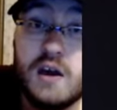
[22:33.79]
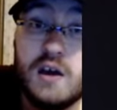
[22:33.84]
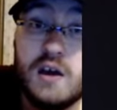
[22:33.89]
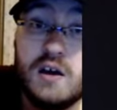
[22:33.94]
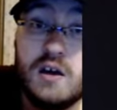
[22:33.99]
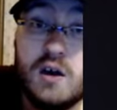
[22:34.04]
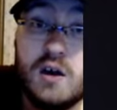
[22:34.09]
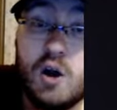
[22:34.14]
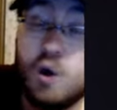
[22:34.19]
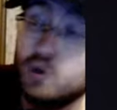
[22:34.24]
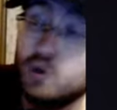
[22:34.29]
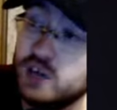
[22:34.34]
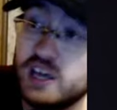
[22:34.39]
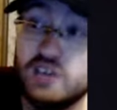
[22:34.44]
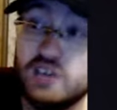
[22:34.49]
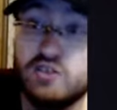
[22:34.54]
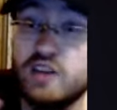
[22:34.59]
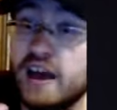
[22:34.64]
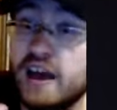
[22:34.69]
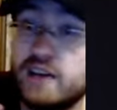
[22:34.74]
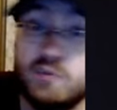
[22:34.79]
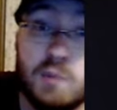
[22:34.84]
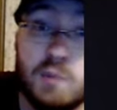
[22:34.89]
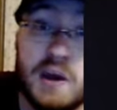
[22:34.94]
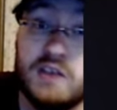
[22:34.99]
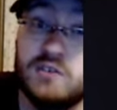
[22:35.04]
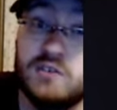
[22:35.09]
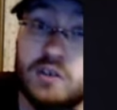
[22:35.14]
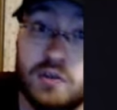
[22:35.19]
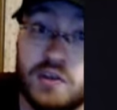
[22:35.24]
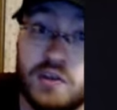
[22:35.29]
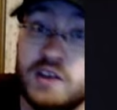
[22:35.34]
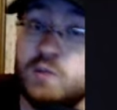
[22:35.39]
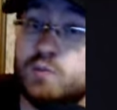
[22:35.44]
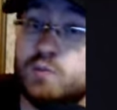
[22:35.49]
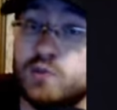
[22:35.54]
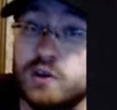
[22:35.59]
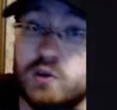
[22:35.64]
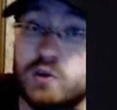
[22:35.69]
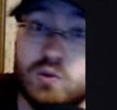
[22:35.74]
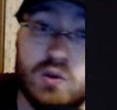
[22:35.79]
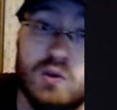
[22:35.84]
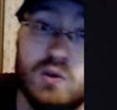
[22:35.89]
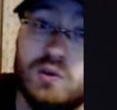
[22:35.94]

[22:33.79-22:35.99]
Okay, it's not as bad as the Thing prequel.